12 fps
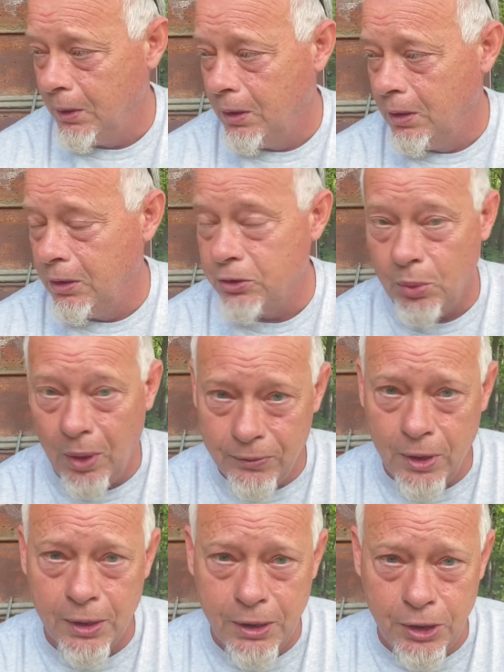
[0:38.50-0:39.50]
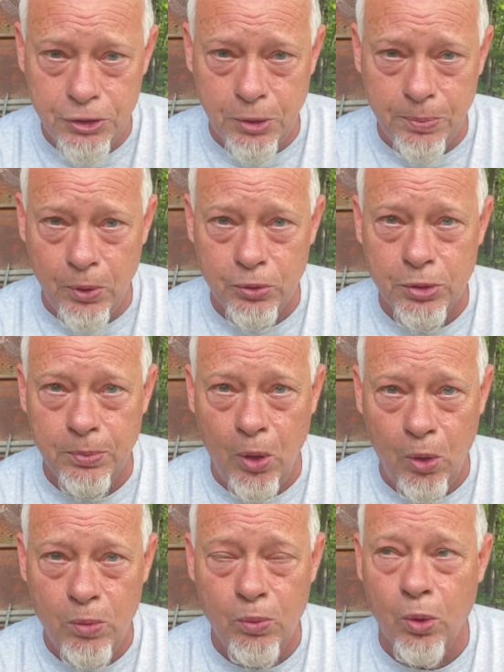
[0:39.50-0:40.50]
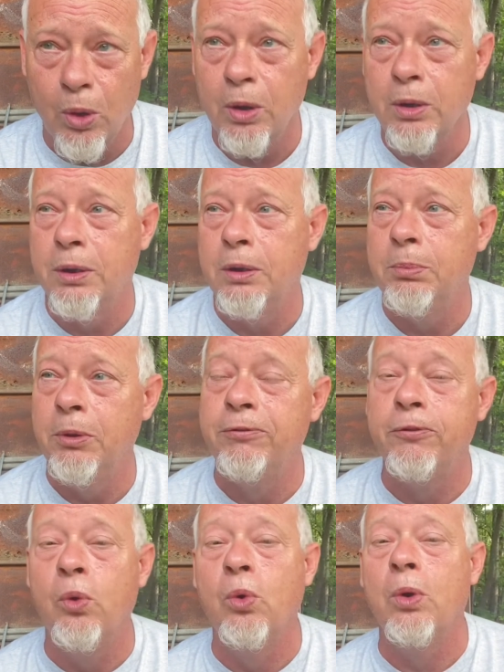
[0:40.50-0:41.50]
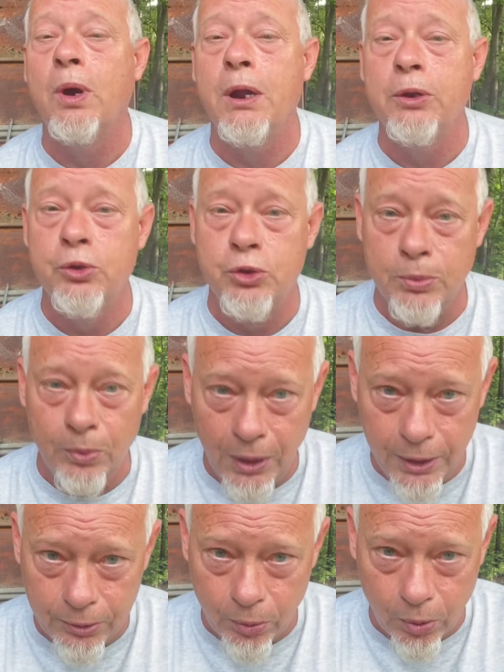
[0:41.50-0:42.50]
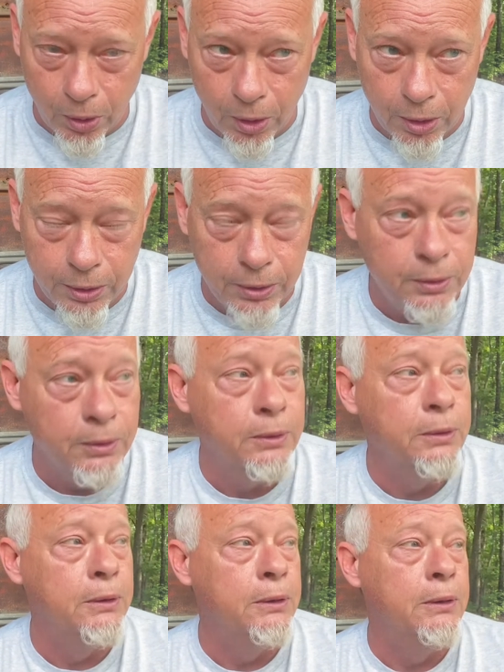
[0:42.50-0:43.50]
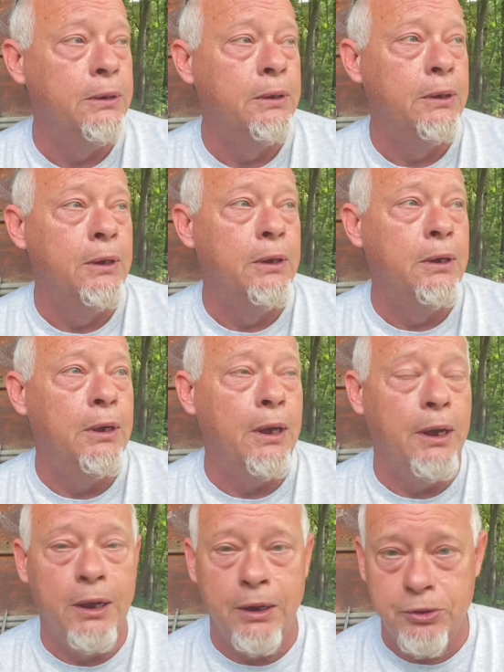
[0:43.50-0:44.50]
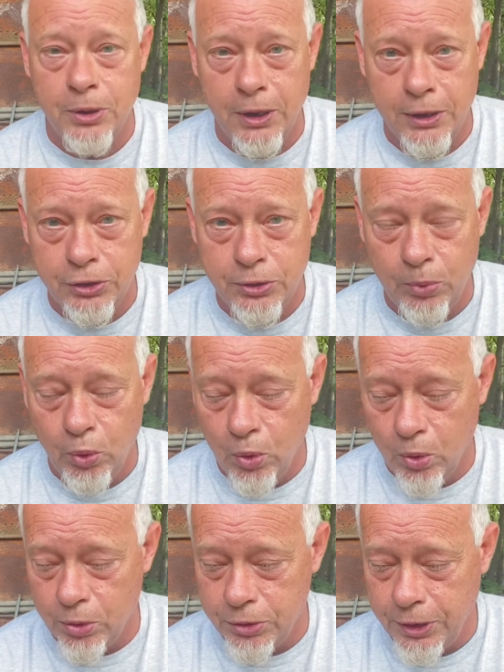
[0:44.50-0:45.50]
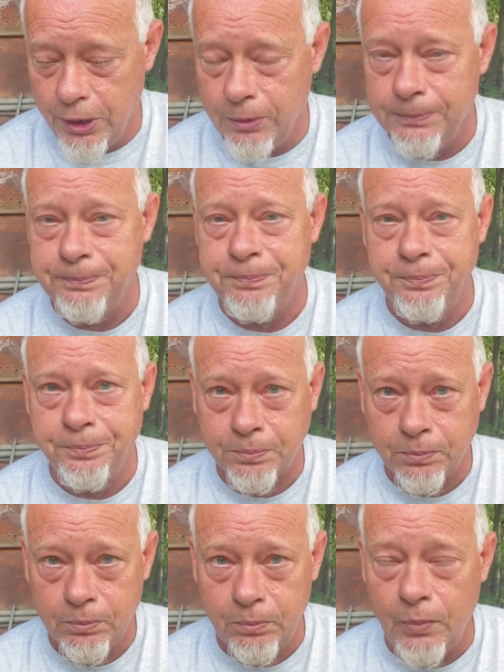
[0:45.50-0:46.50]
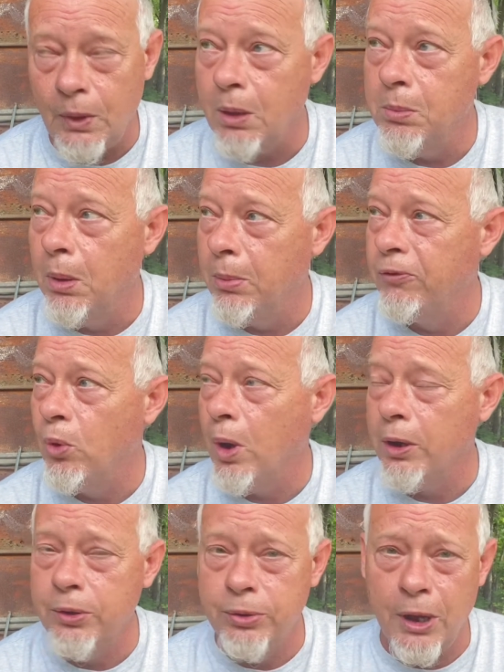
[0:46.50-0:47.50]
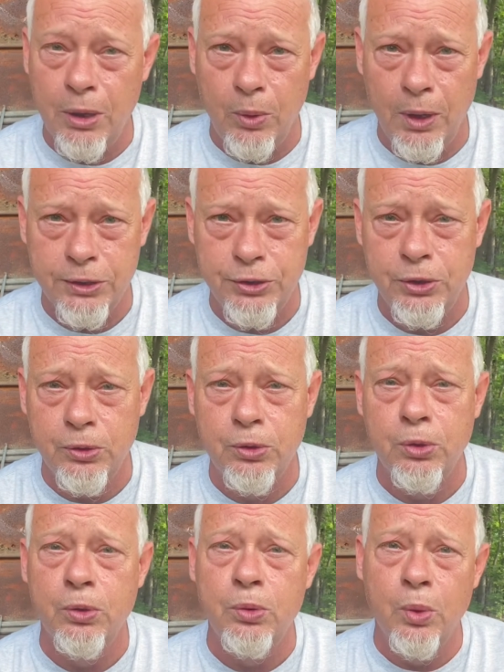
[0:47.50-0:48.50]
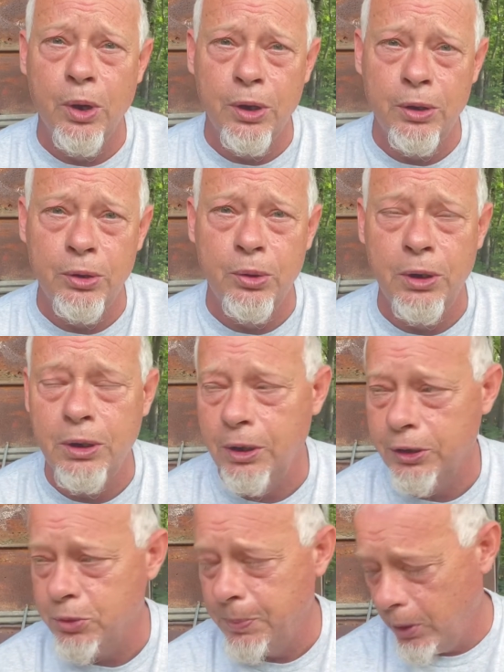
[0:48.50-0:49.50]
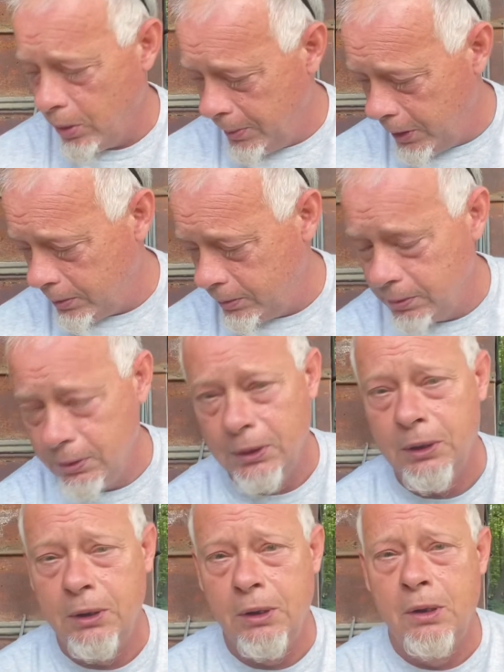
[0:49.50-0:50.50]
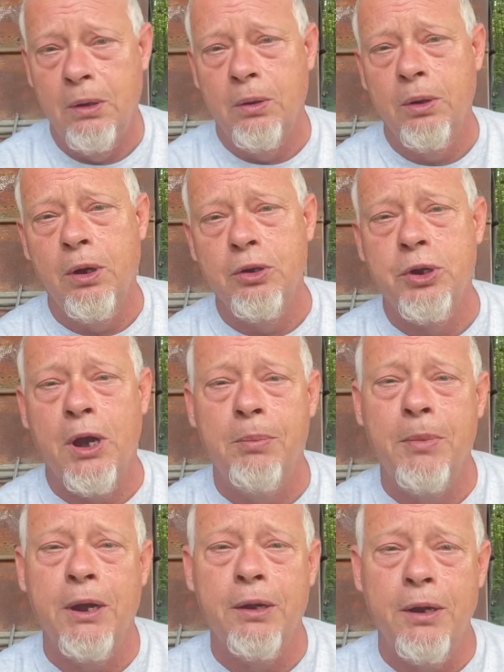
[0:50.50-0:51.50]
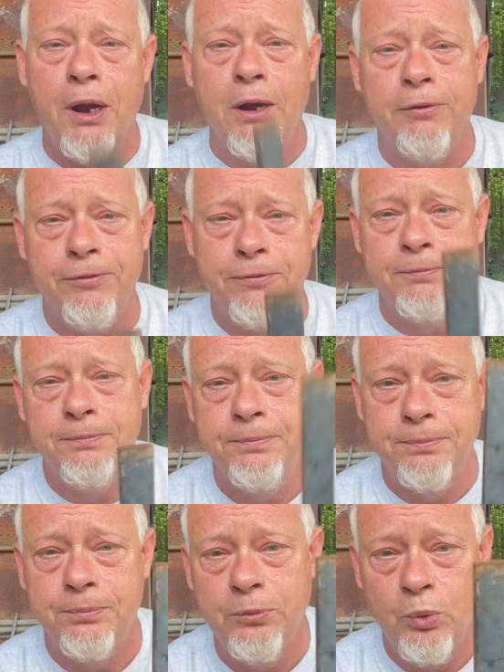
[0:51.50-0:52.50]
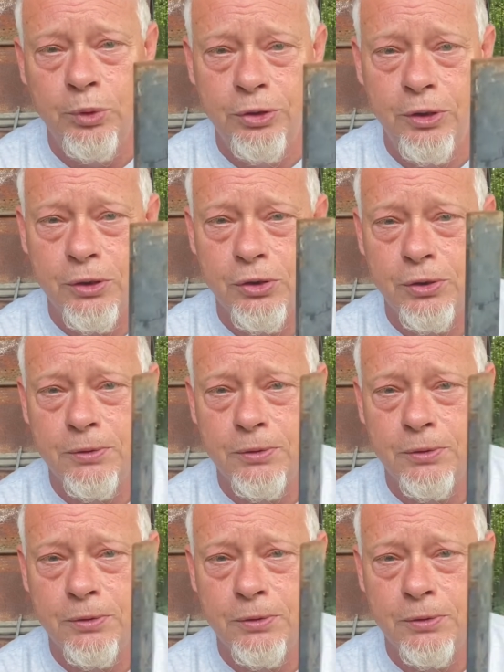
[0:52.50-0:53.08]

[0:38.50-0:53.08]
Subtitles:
So I've got to catch up on some homework before I do some leather work and try to get some more orders out. But before I do that, while it's still cool, we're going to do a little experiment. I'm going to try to make a knife with this.